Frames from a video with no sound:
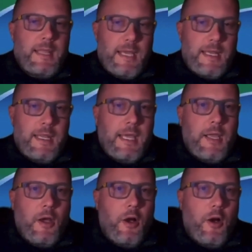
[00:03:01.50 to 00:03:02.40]
that
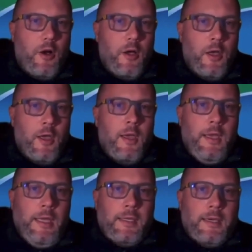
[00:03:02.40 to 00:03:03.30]
they are
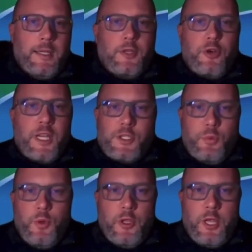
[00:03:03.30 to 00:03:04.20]
a
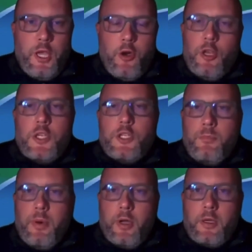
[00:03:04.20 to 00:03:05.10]
trustworthy coalition
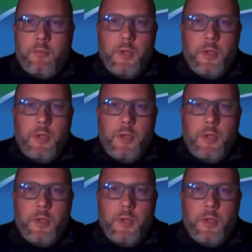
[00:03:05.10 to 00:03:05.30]
partner,